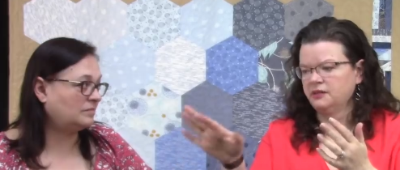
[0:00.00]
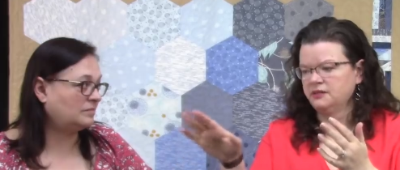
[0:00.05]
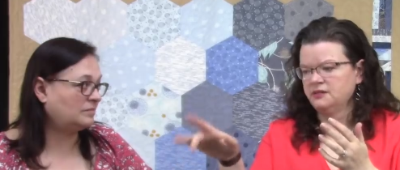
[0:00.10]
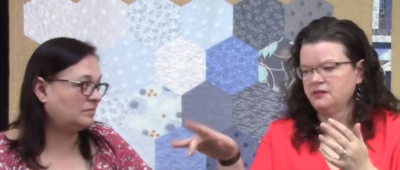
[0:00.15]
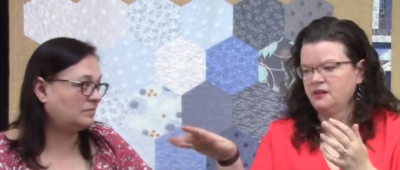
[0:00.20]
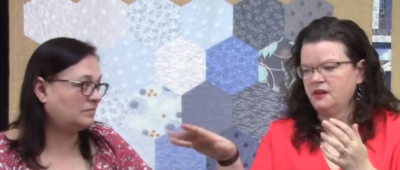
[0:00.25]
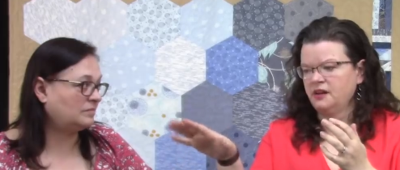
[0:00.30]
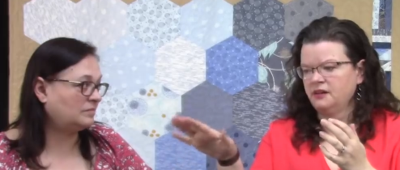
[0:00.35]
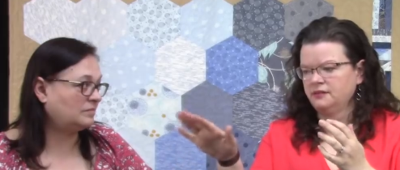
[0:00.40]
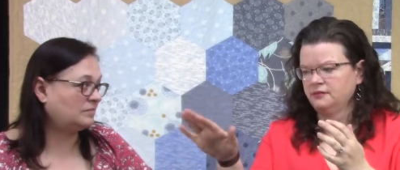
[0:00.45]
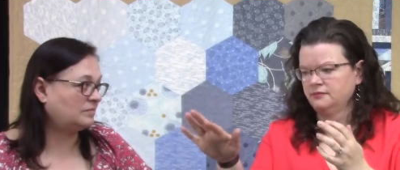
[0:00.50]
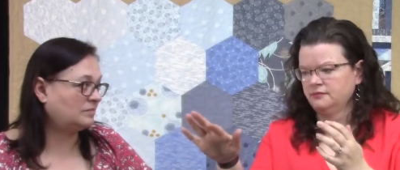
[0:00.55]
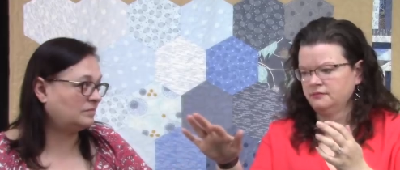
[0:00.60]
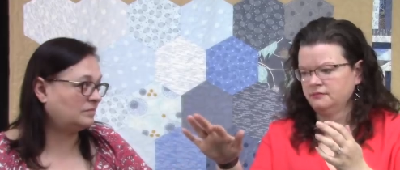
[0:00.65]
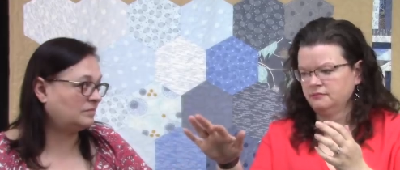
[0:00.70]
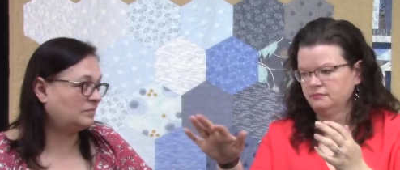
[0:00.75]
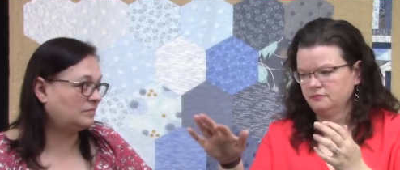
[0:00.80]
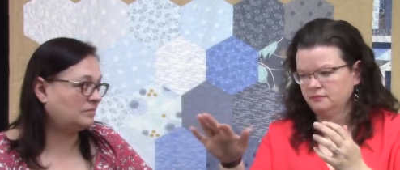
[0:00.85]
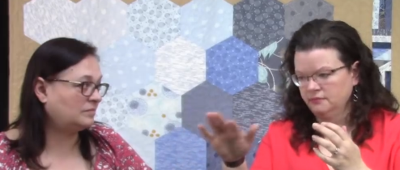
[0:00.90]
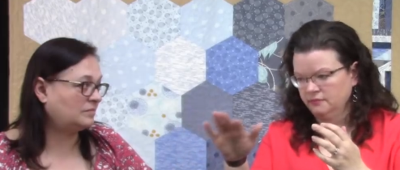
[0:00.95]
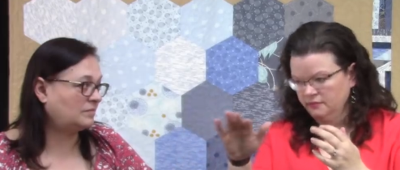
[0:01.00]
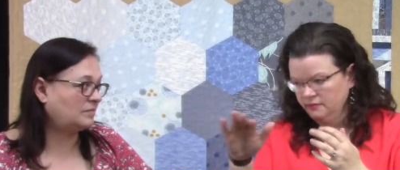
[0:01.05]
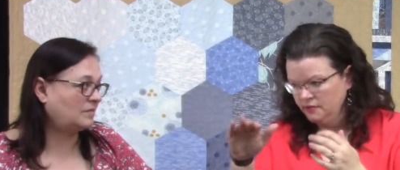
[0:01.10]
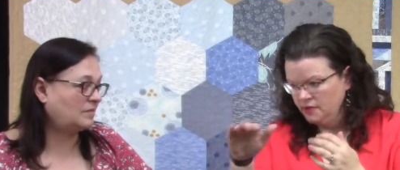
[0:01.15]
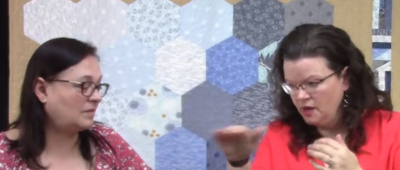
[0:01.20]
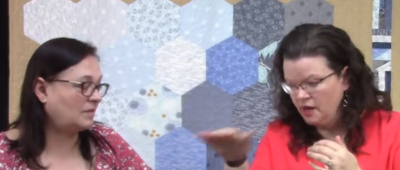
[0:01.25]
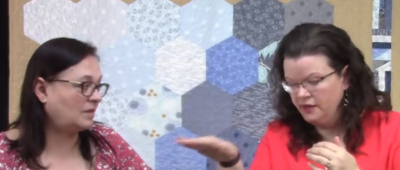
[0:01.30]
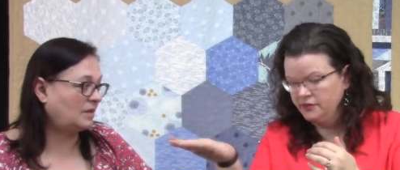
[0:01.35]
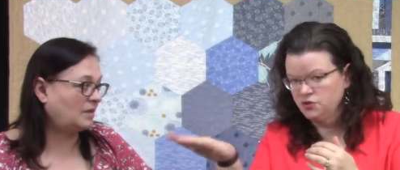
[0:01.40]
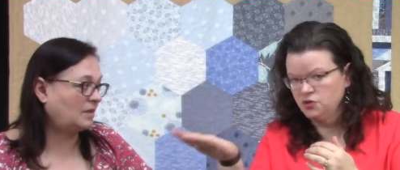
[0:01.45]
Speaker 1: It's not
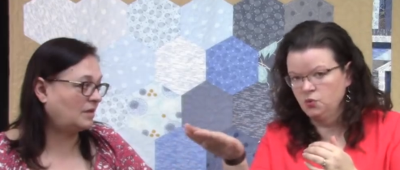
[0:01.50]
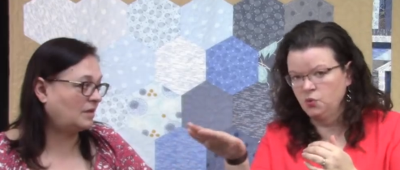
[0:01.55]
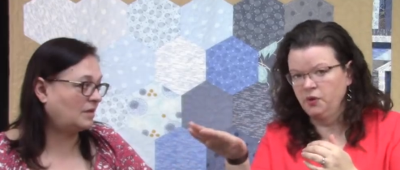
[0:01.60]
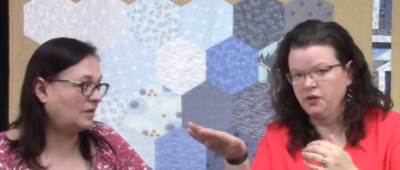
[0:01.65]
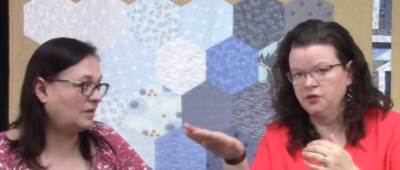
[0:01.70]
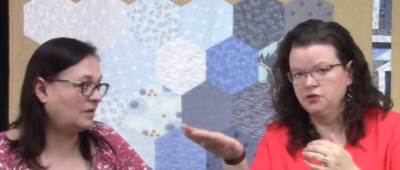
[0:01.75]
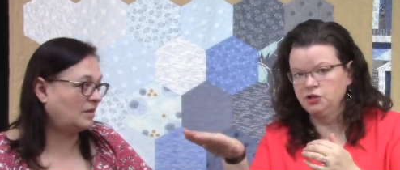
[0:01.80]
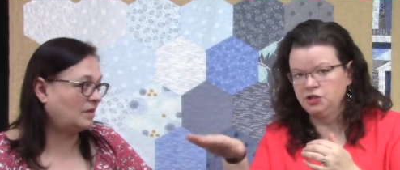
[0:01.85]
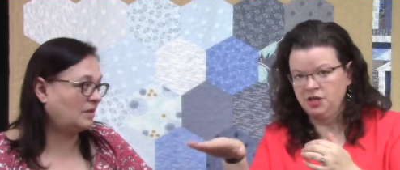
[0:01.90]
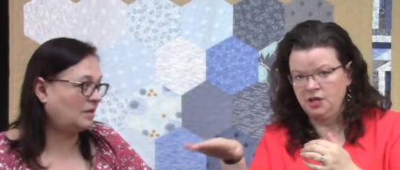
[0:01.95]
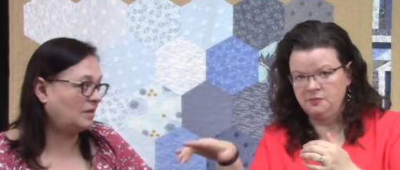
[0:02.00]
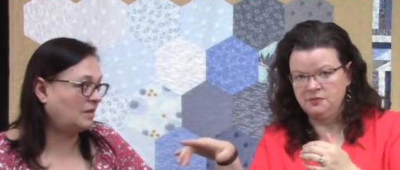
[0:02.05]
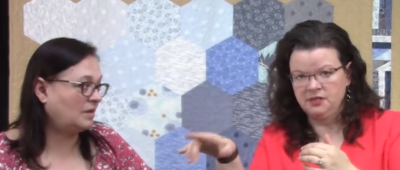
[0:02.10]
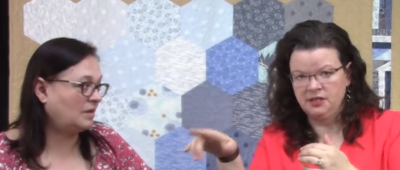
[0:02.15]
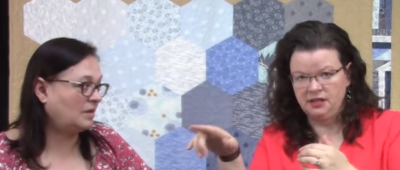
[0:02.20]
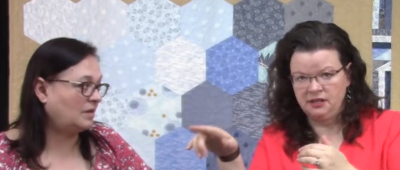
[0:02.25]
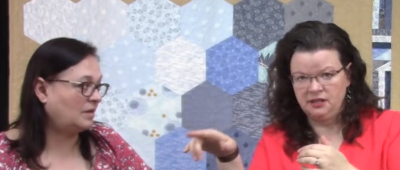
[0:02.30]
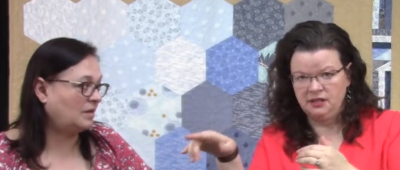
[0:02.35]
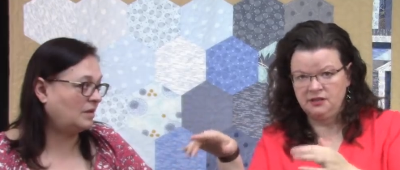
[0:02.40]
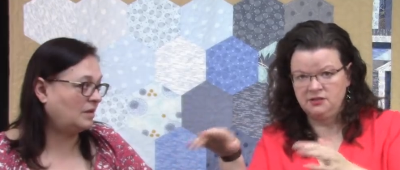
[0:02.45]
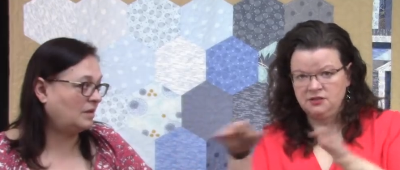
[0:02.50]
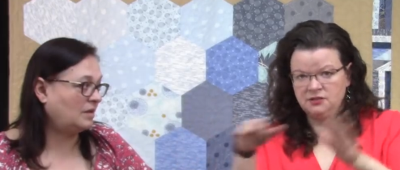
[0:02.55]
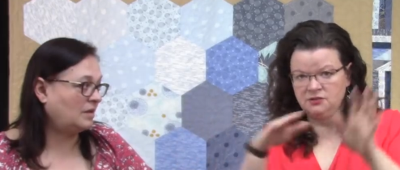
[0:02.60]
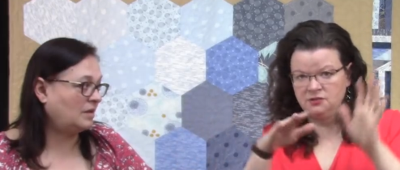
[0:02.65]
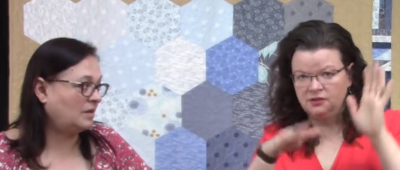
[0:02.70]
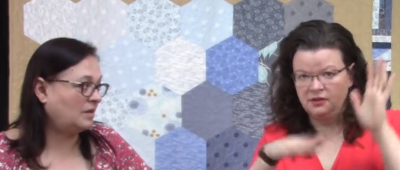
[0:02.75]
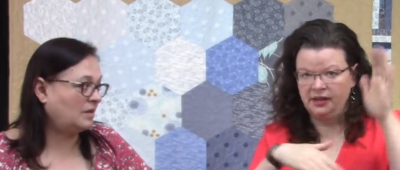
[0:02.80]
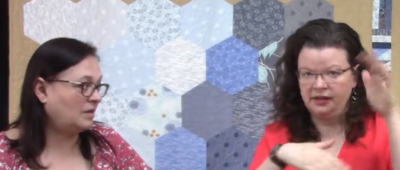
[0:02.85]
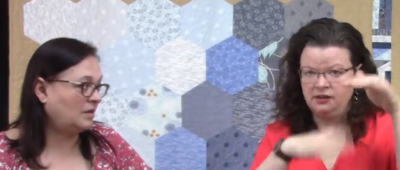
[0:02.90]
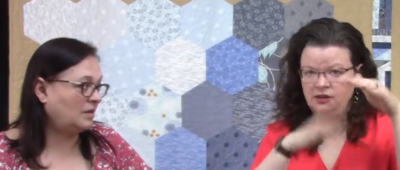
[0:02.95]
non-square shapes like this.
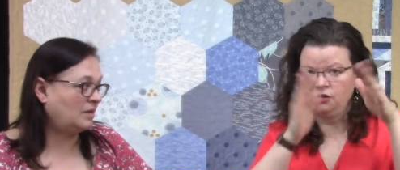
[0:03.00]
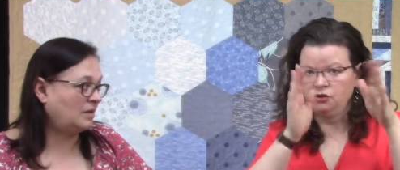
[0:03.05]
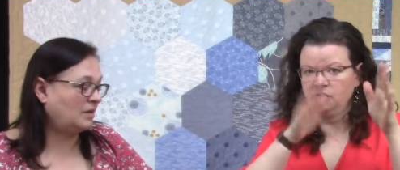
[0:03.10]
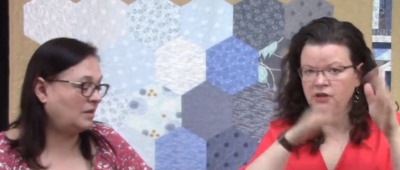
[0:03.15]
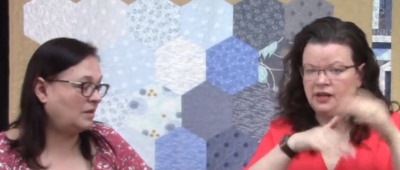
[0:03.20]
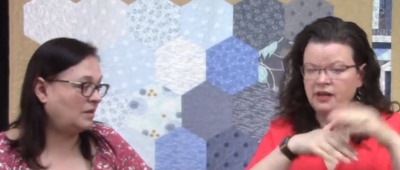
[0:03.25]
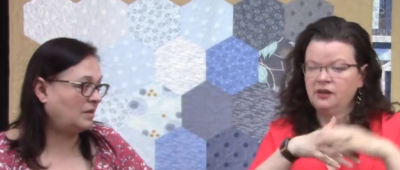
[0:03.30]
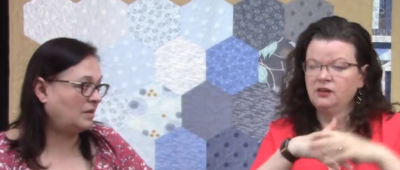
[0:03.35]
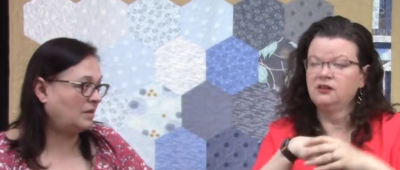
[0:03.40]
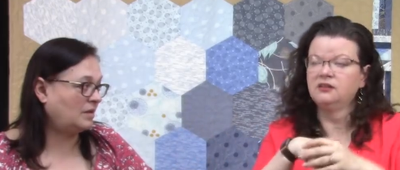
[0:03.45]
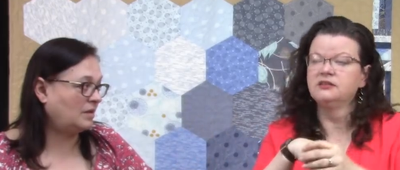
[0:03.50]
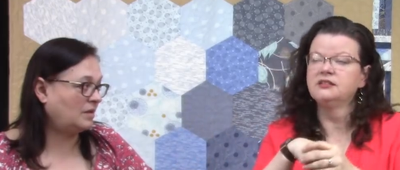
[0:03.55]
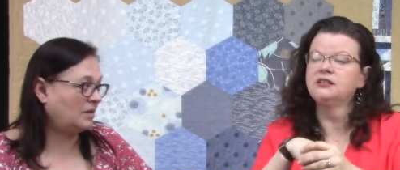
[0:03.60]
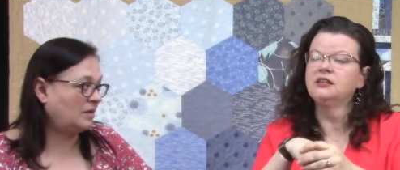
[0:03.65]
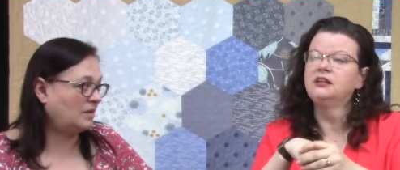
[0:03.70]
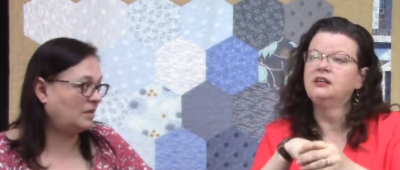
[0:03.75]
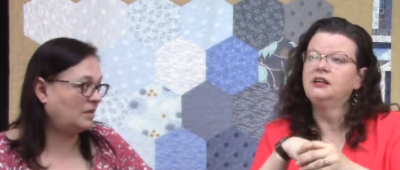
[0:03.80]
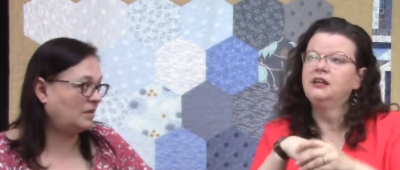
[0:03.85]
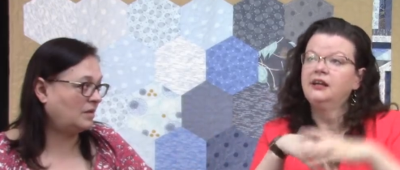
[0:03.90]
There's 90 degree angles.